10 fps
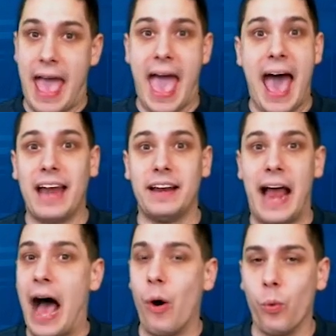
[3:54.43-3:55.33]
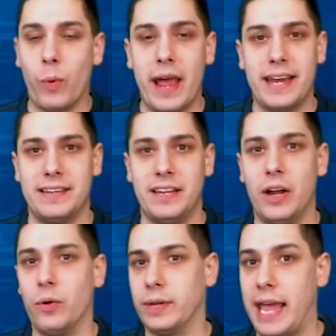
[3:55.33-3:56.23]
had an outright, you
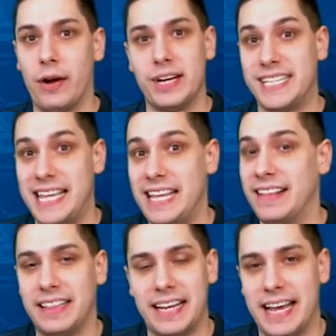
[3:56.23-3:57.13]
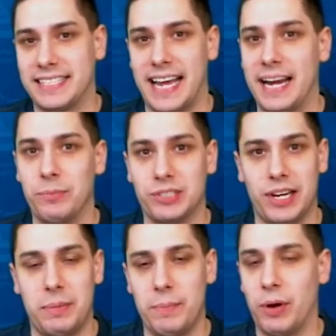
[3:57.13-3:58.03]
know, guarantee that the next item was
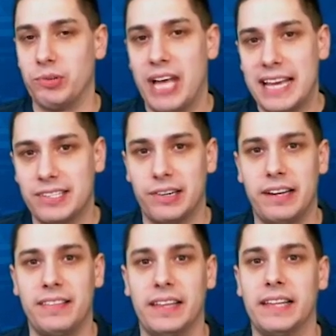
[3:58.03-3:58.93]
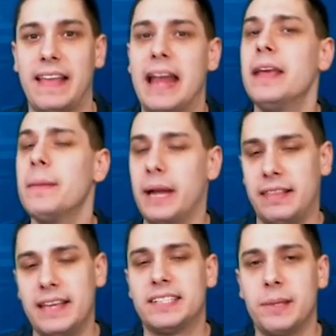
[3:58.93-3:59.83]
going to be Bo Jackson or anything like that. But
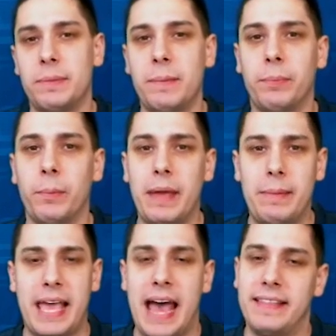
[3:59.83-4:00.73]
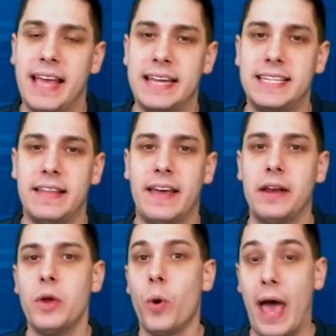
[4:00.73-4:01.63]
I think some people maybe had the idea
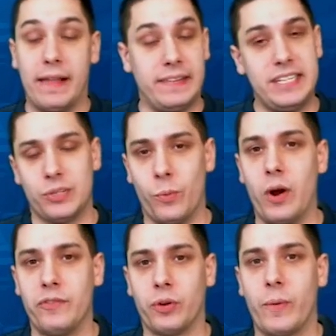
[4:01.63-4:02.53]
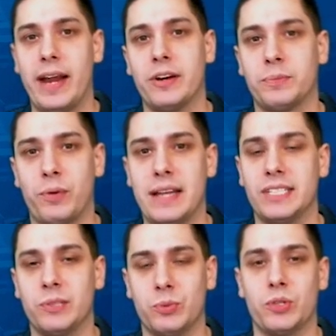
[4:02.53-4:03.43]
that at least one of the Raiders'
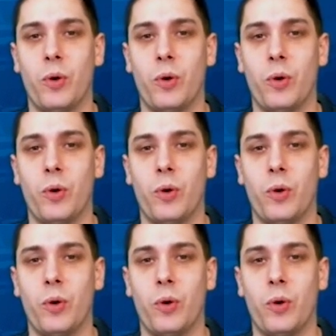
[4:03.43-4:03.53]
presents was